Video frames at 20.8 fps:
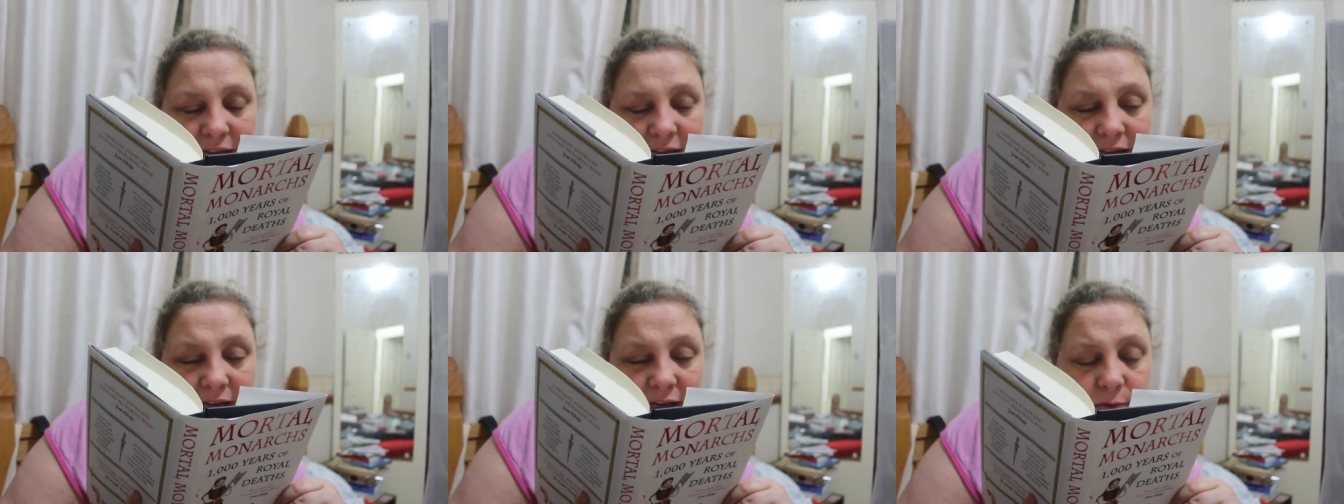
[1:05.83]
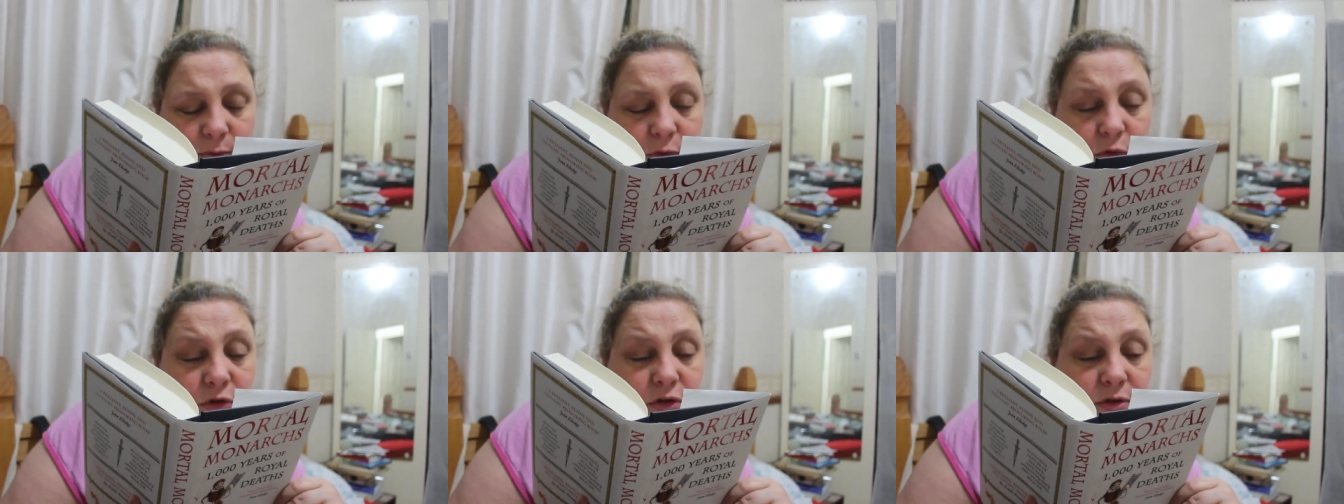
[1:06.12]
In
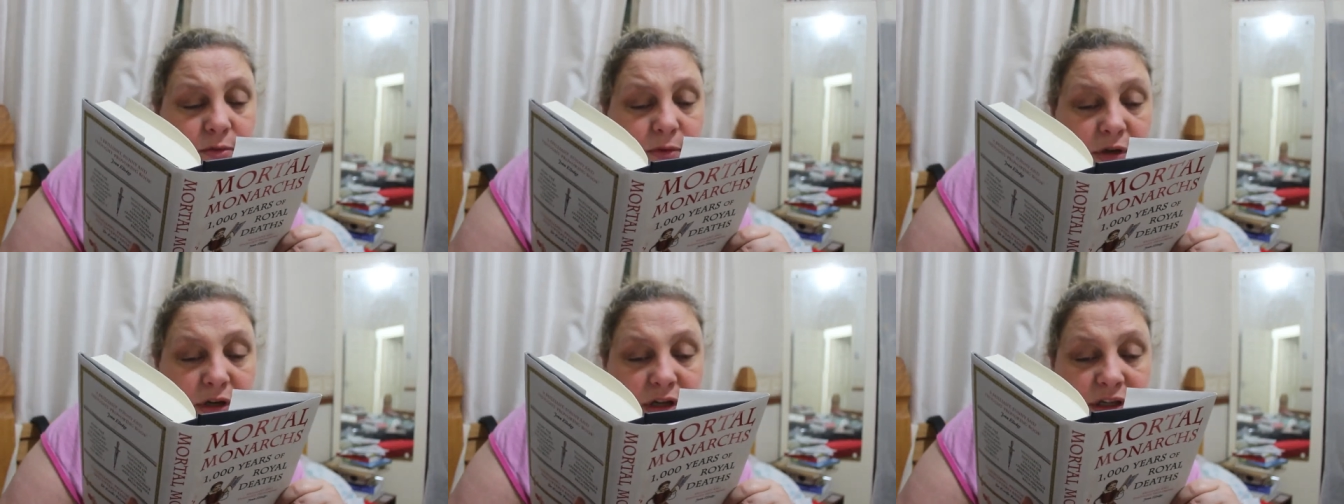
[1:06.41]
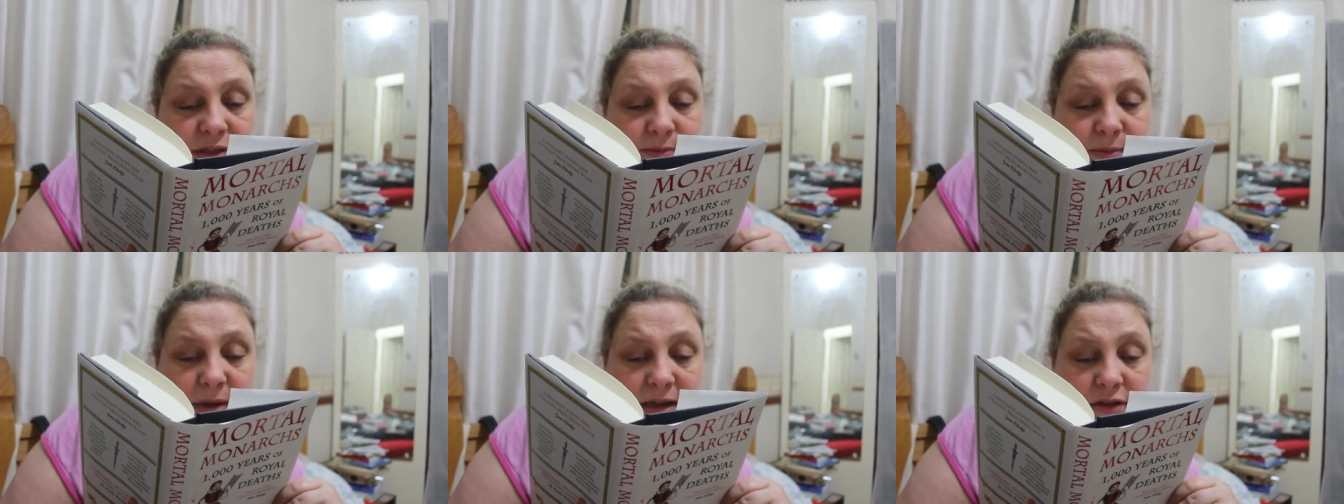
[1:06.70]
Mortal
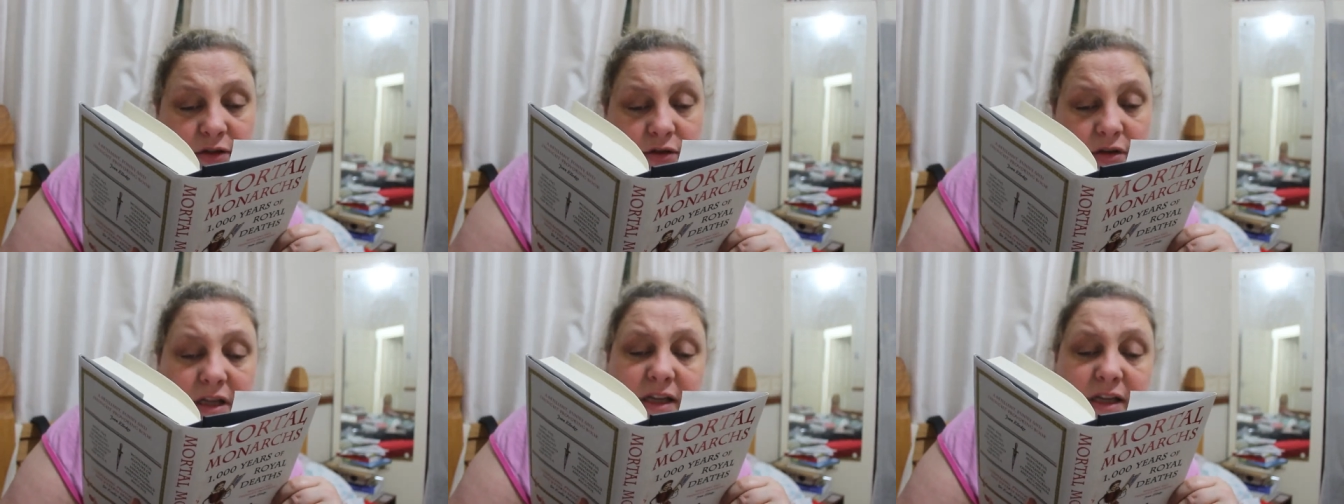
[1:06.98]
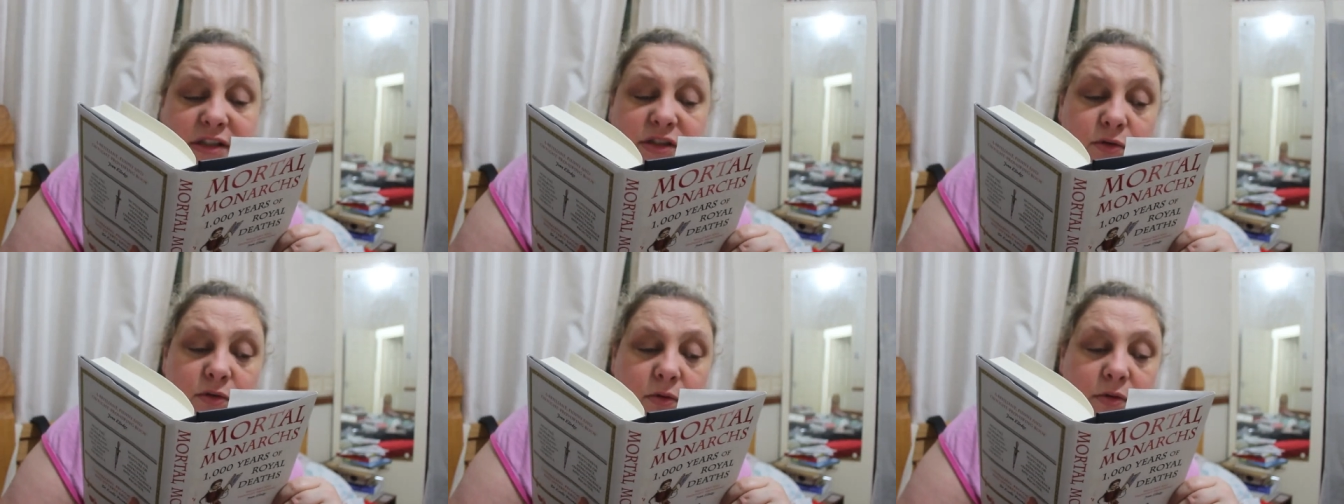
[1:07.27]
Monarchs, medical
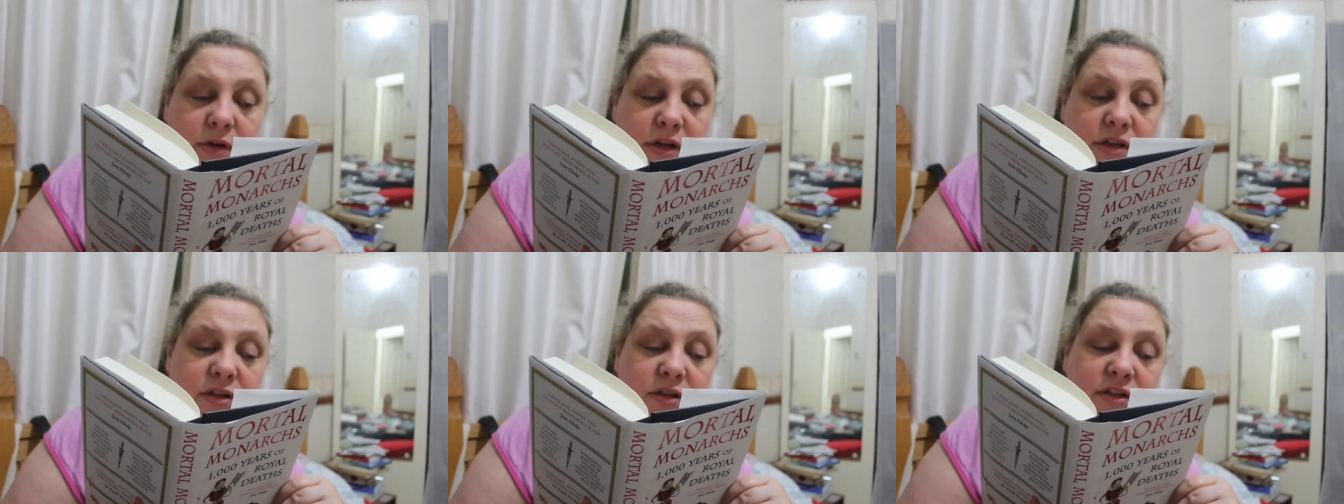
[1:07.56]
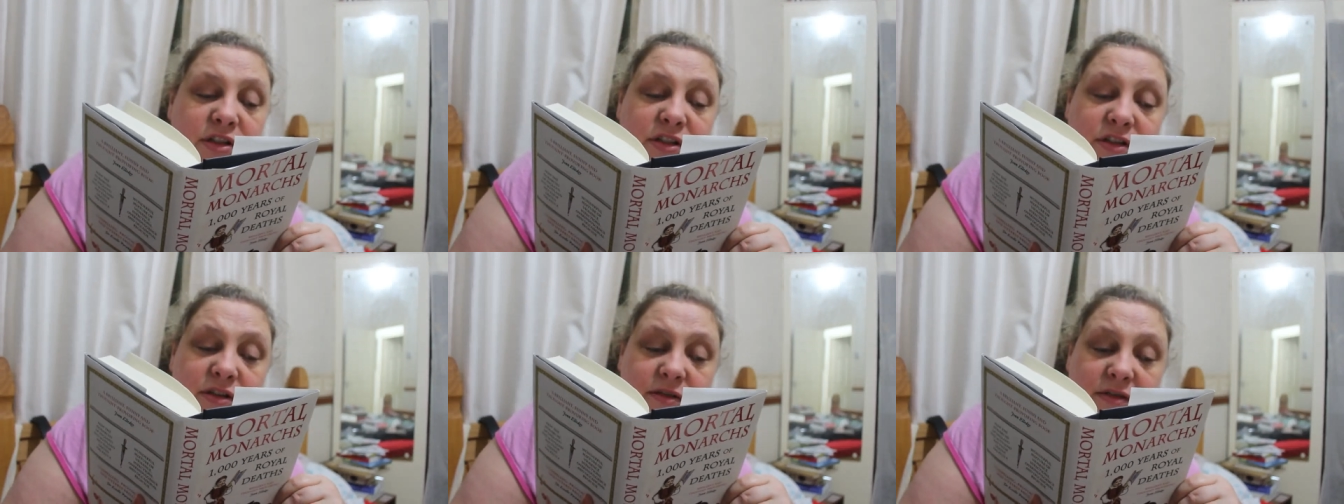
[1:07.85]
historian
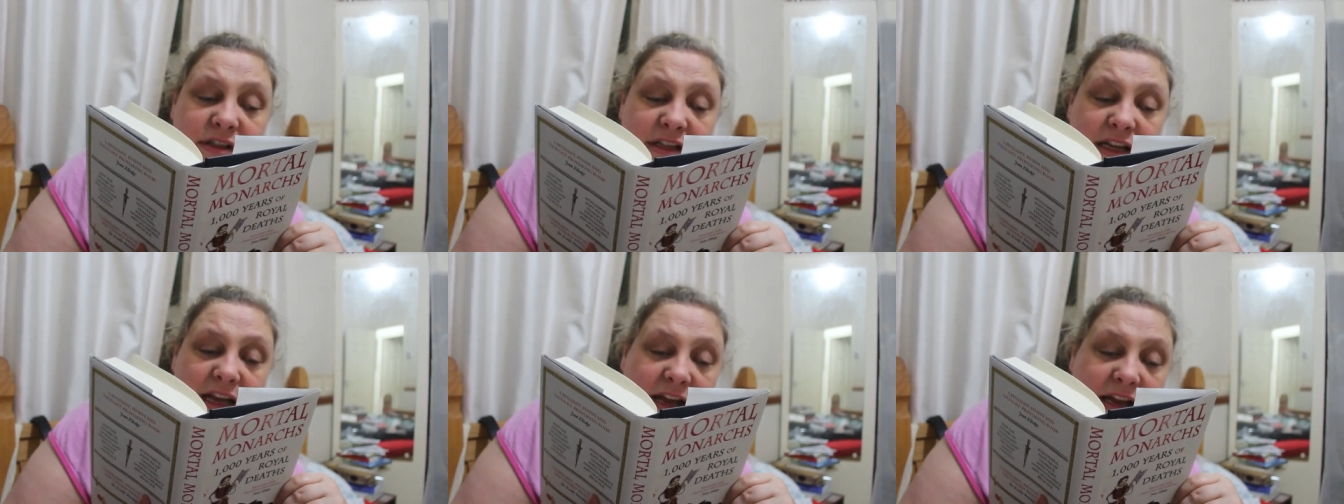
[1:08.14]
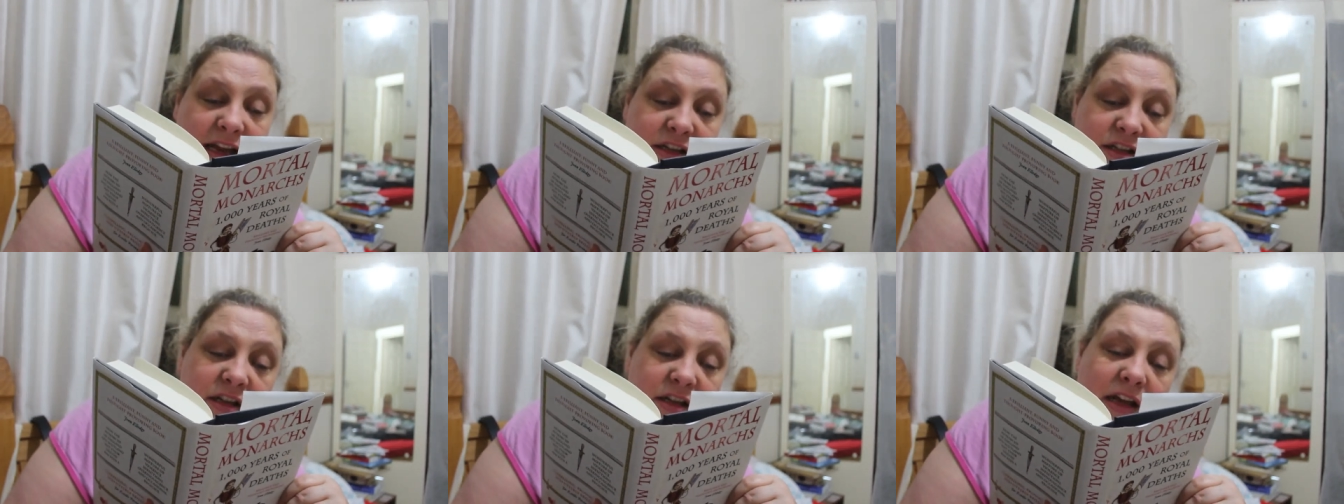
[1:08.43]
Dr Suzie
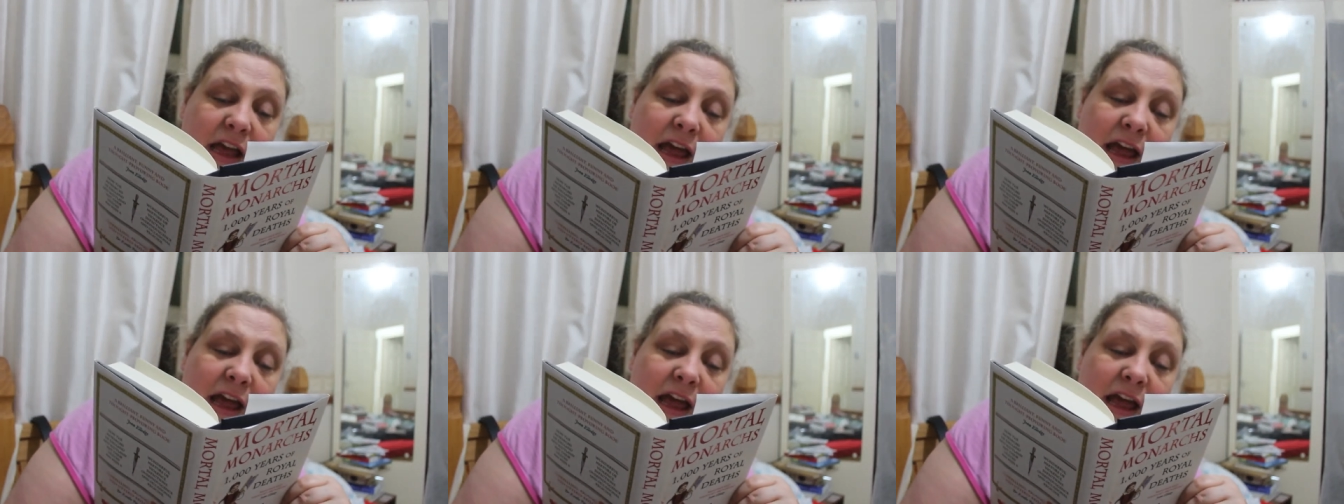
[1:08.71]
Edge